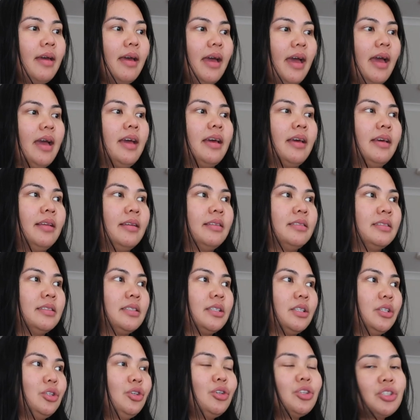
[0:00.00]
And
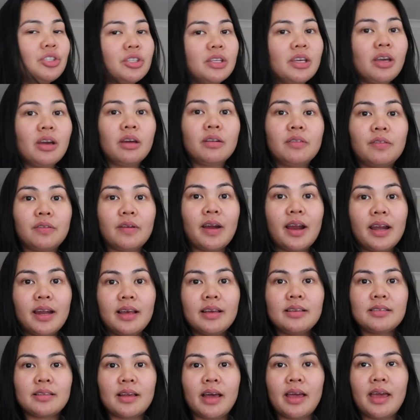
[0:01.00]
usually on
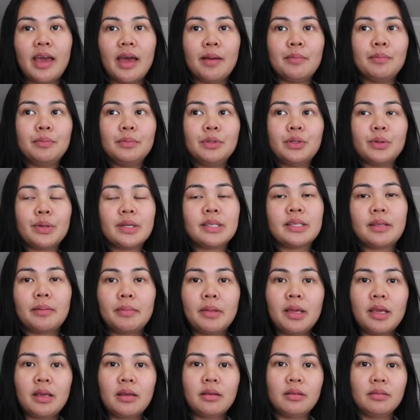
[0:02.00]
Fridays, I am doing
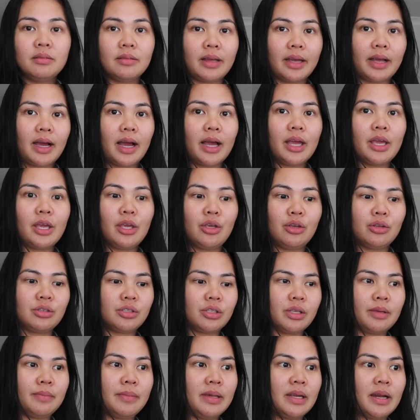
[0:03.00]
something. Like, I
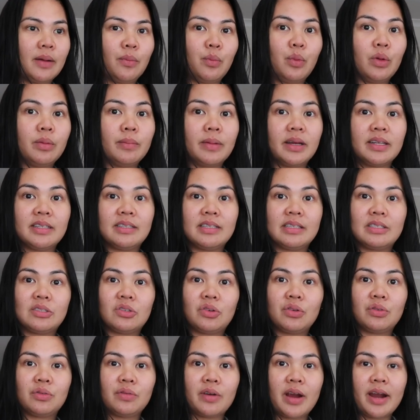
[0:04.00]
usually meet up with my
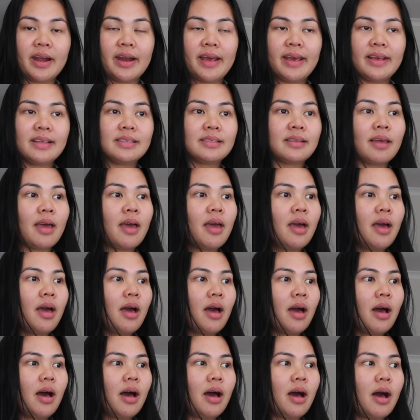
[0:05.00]
sister on Fridays.
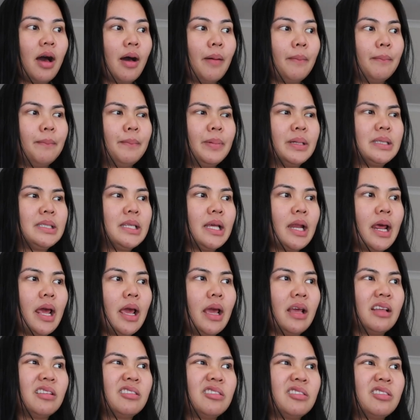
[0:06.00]
But
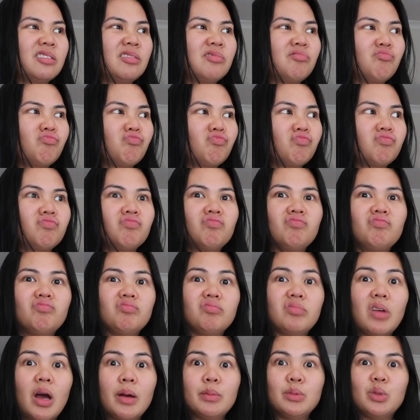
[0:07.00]
today,
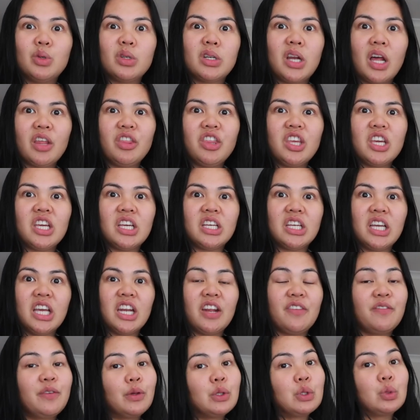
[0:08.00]
I'm doing nothing. And
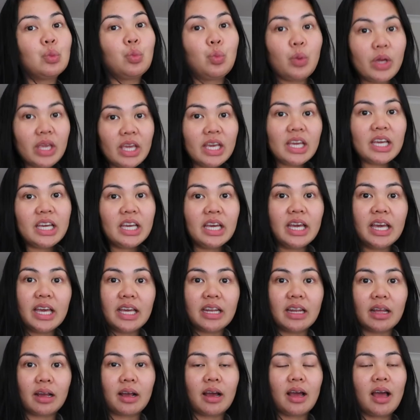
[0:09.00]
it feels
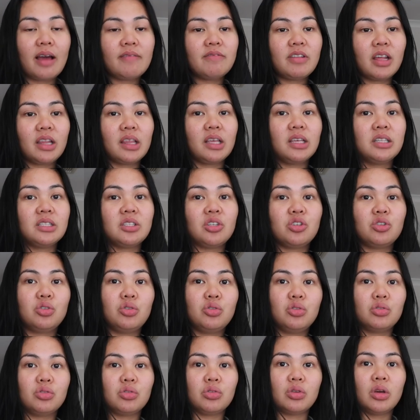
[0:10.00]
weird. Like, I have nothing to
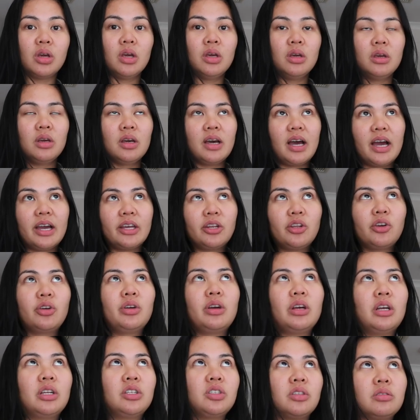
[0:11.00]
do. I know
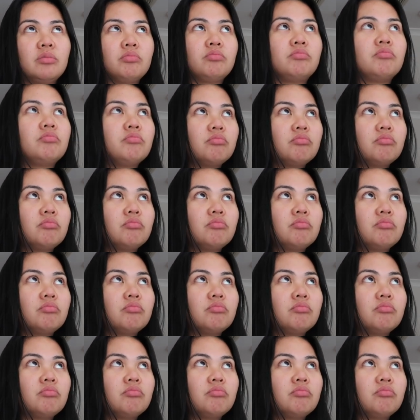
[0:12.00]
I should